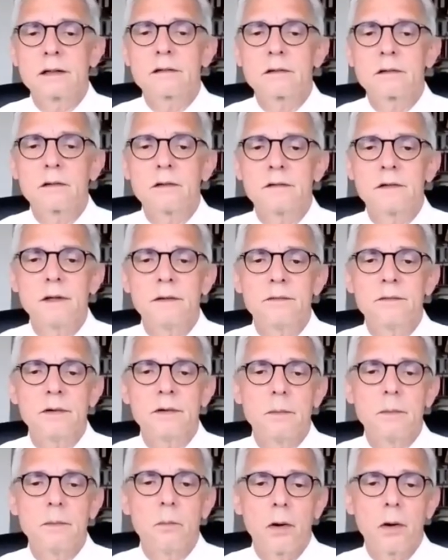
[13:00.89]

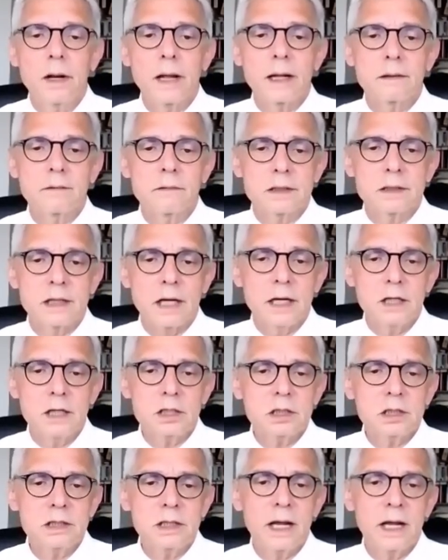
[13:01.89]
exclusively modern
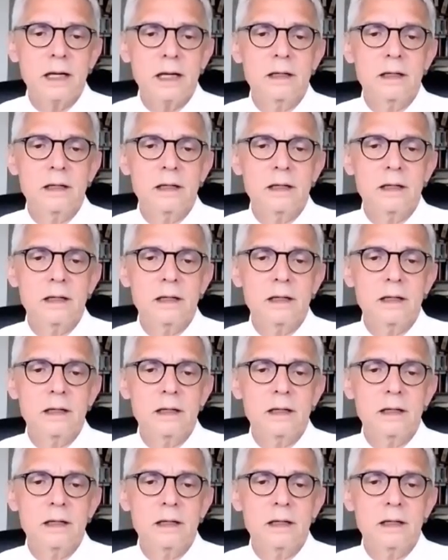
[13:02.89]
radiation